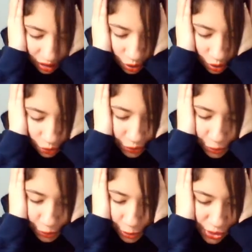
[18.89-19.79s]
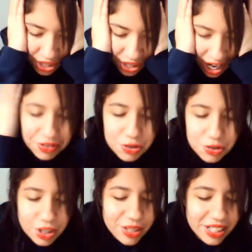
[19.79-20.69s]
confused. I even
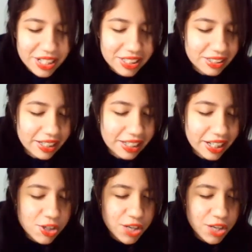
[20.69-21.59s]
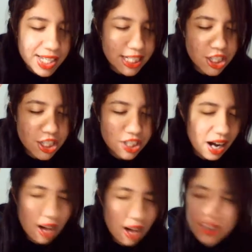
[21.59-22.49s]
tried reading the English translation.
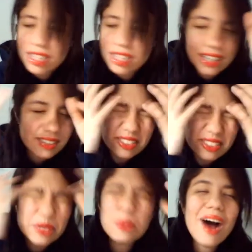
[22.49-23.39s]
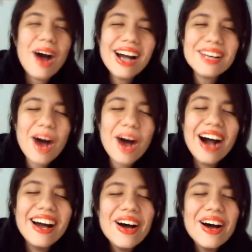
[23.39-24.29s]
I was just like, what? Why?